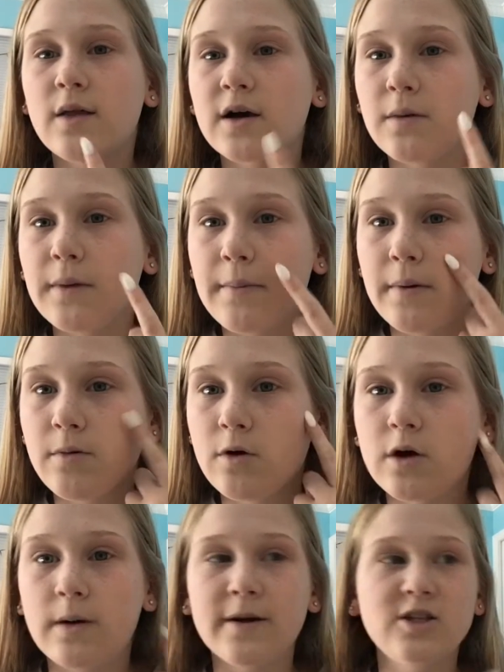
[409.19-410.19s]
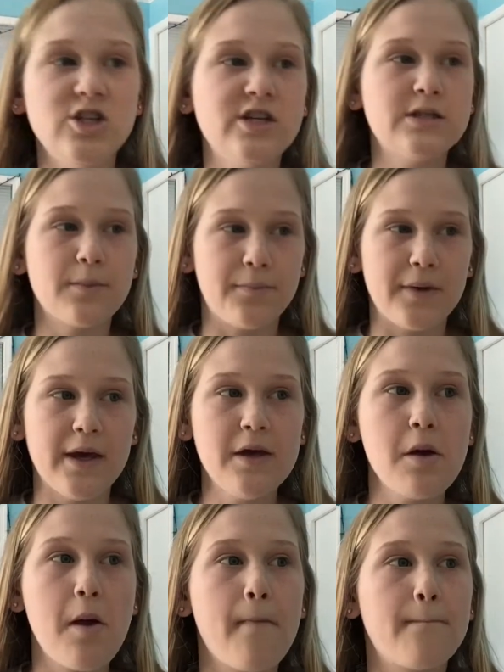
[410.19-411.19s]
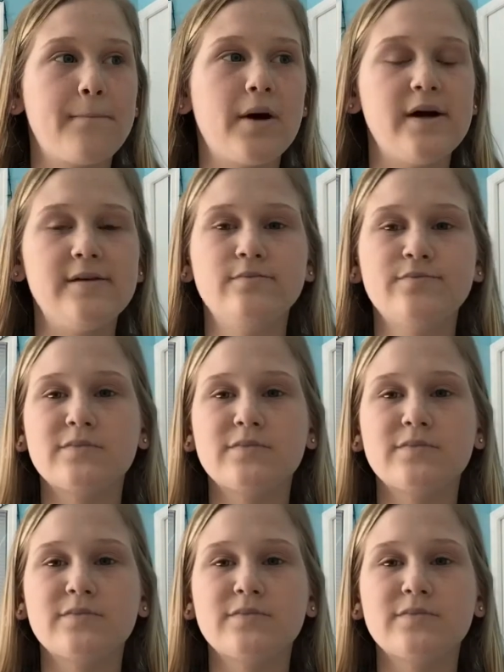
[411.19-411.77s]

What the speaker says: like on my pimple and on my cheeks a bit, but